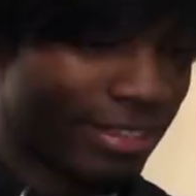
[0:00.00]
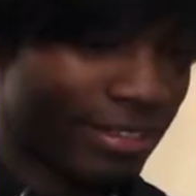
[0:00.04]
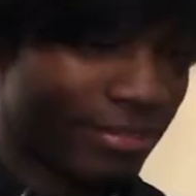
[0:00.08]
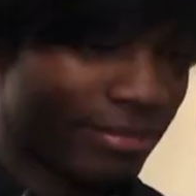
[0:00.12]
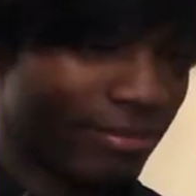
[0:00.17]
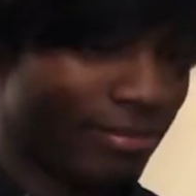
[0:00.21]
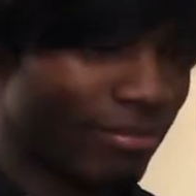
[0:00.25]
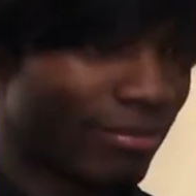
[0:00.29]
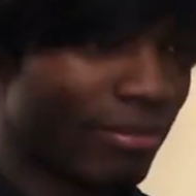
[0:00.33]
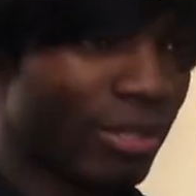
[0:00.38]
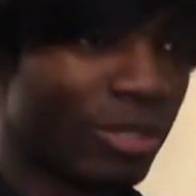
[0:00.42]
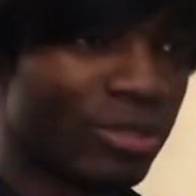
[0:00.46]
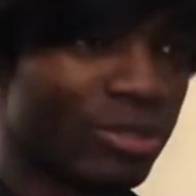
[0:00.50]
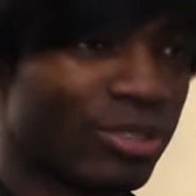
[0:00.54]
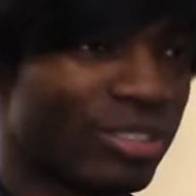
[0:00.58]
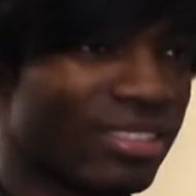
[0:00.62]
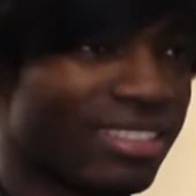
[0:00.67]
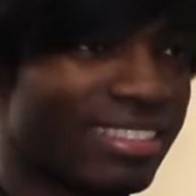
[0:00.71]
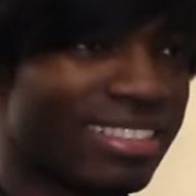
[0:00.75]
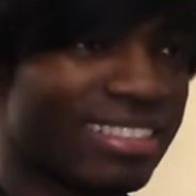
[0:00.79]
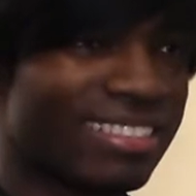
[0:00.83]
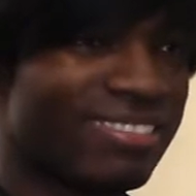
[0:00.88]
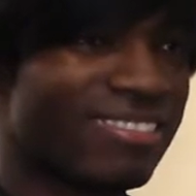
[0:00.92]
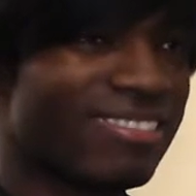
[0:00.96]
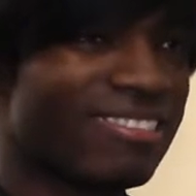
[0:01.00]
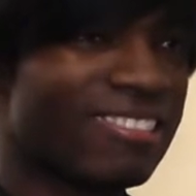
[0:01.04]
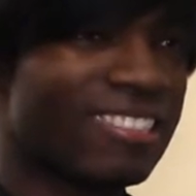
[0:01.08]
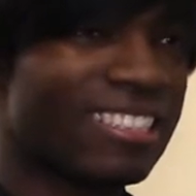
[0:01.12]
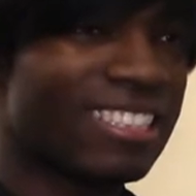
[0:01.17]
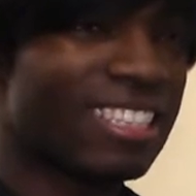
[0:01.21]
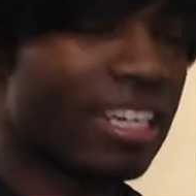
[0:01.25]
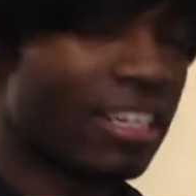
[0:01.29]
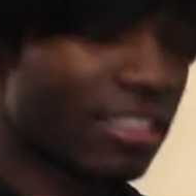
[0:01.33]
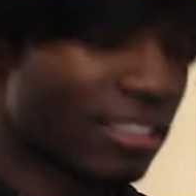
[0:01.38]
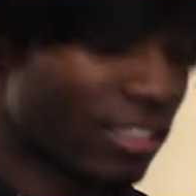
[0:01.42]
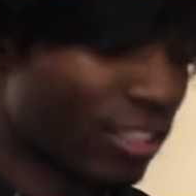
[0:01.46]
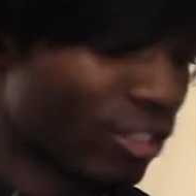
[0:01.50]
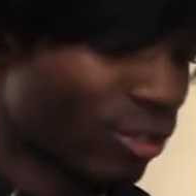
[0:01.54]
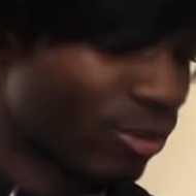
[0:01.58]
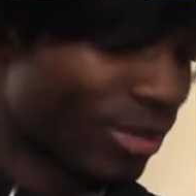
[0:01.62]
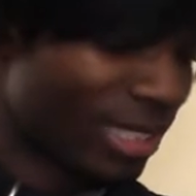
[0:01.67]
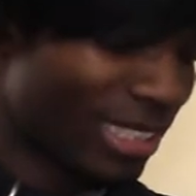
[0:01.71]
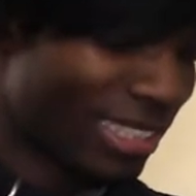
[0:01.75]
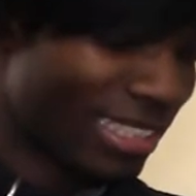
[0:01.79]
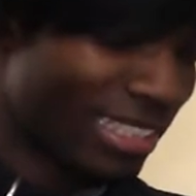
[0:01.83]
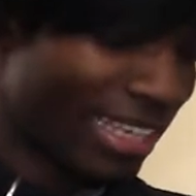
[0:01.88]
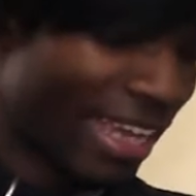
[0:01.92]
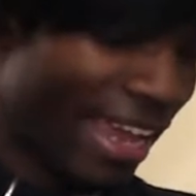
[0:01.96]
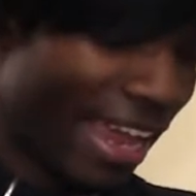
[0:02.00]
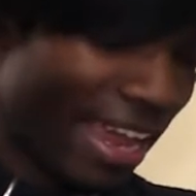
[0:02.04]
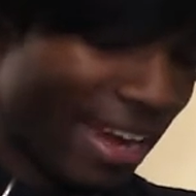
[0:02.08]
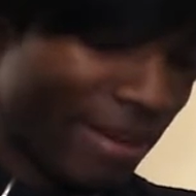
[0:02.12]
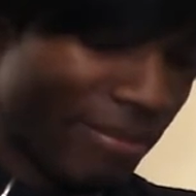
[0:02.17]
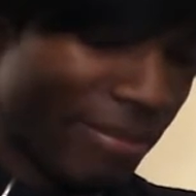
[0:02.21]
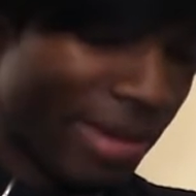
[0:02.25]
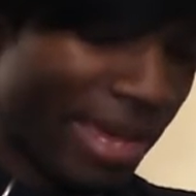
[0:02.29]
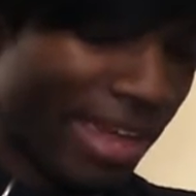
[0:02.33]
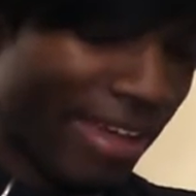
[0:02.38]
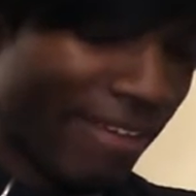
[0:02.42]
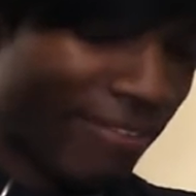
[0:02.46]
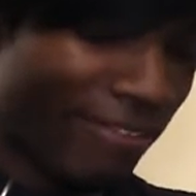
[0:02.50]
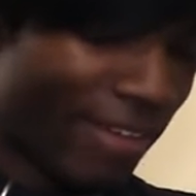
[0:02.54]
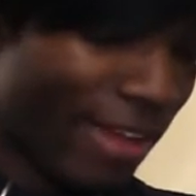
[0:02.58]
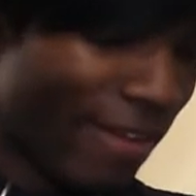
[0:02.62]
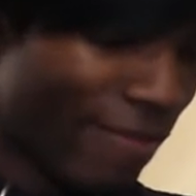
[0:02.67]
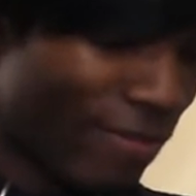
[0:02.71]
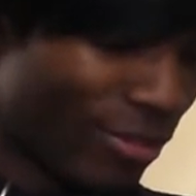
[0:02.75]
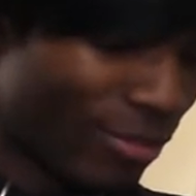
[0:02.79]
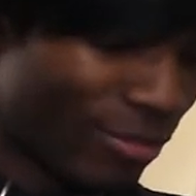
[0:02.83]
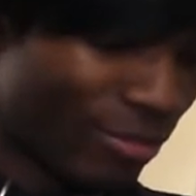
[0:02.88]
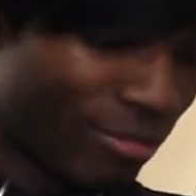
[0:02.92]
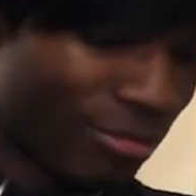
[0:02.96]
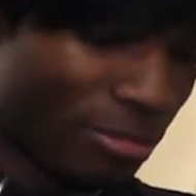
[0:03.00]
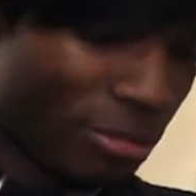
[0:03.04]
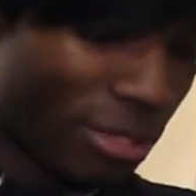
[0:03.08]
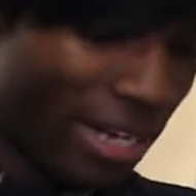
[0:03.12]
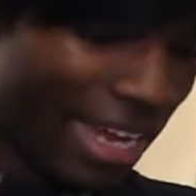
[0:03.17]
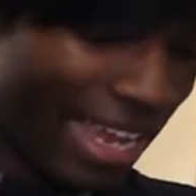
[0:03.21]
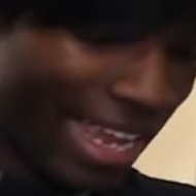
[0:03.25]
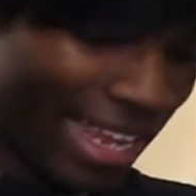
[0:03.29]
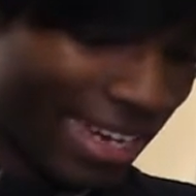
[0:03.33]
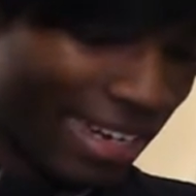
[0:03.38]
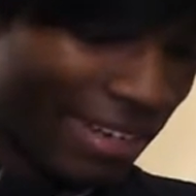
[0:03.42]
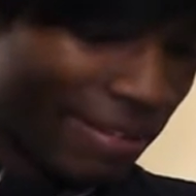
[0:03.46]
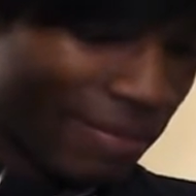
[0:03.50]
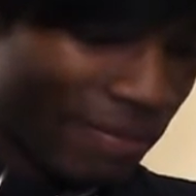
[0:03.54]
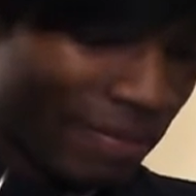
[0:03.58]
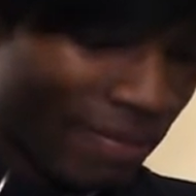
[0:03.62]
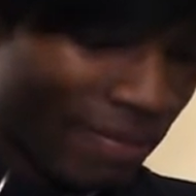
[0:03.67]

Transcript: the most tongue twisting anime I've ever read.